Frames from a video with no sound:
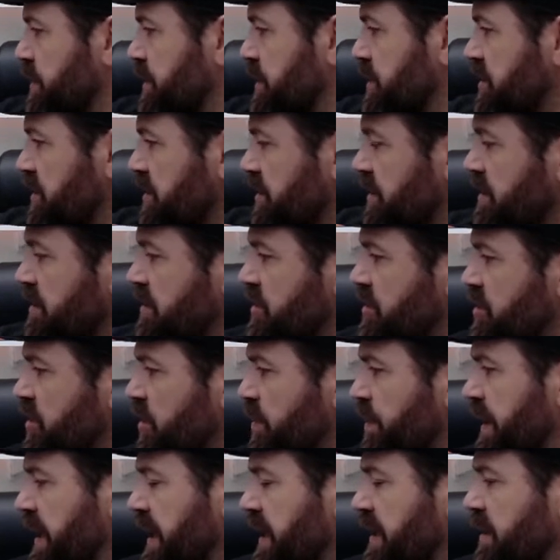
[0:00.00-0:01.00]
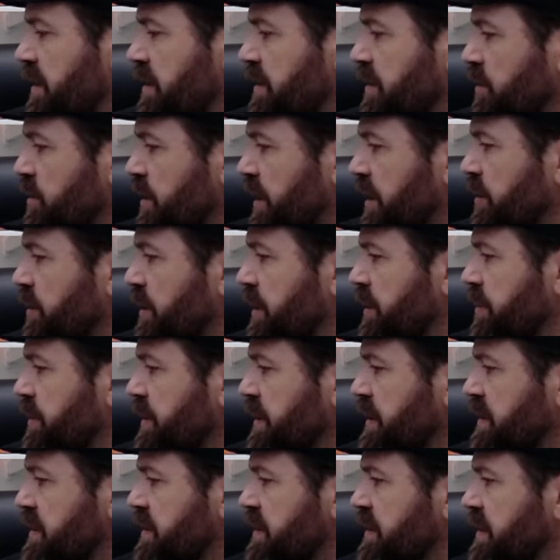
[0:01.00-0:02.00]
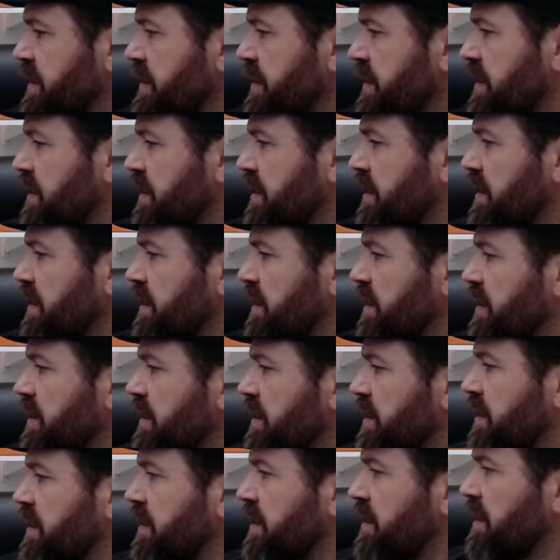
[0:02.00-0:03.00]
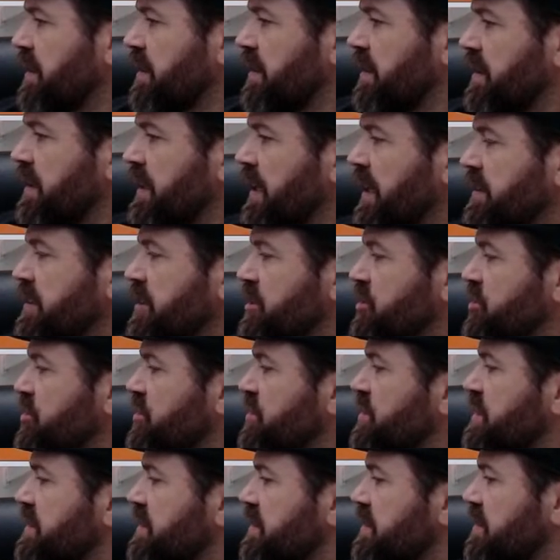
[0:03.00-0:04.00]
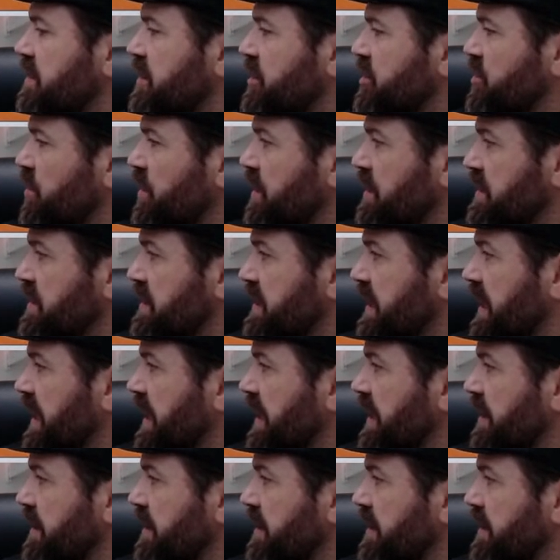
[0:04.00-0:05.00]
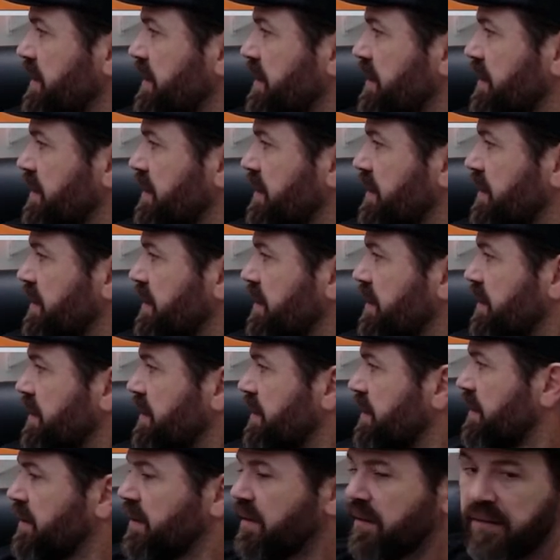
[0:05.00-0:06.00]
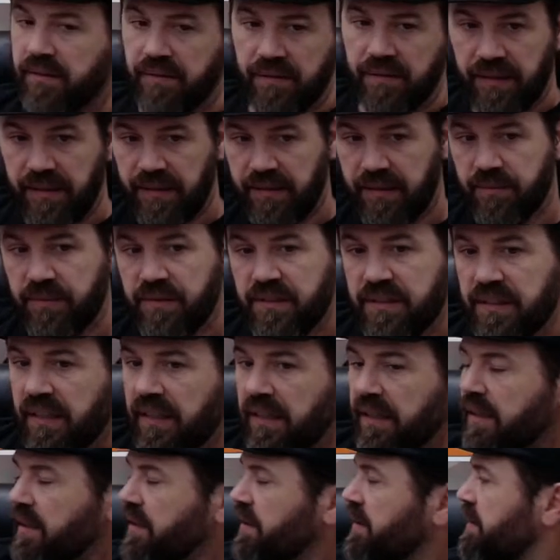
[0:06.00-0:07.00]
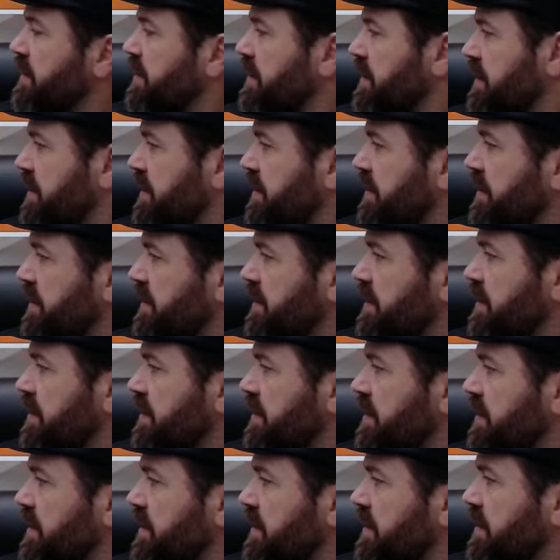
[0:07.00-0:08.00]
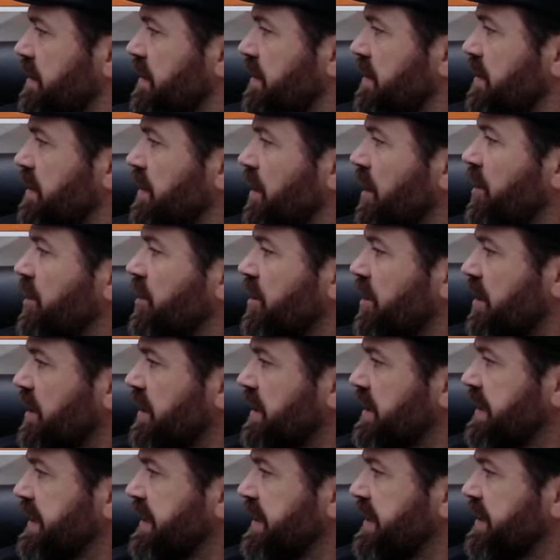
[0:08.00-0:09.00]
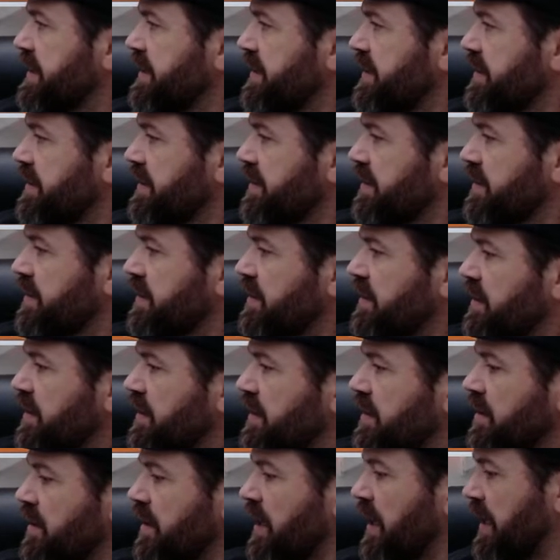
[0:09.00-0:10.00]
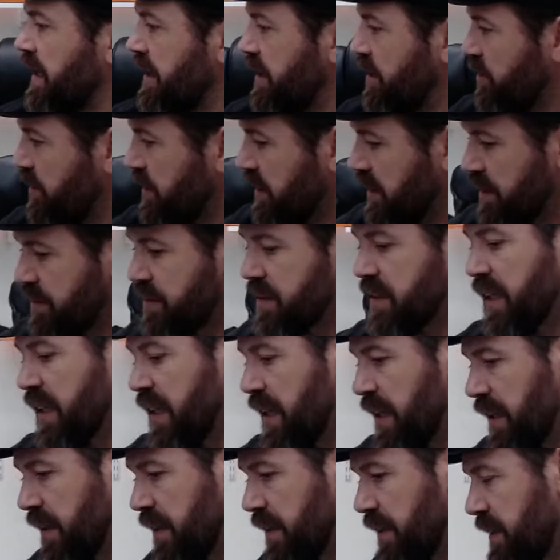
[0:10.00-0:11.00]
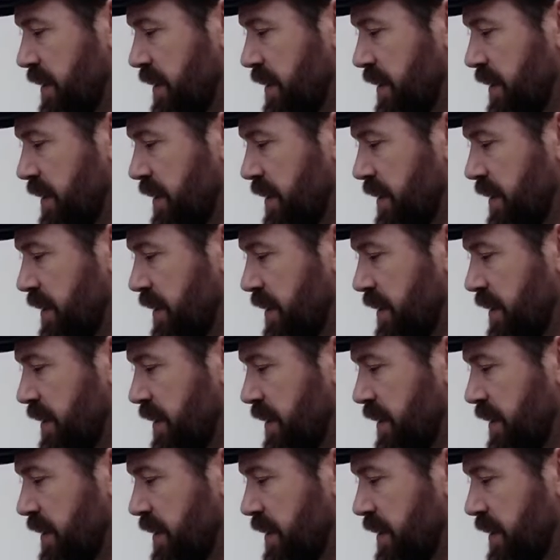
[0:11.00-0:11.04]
Put your shirt back on the right way, please. That's embarrassing. Yeah. Did you Did you want to say hi? Yeah. Okay, come say hi. I already did. Oh, you already did? Yeah. Okay, you want to come say hi?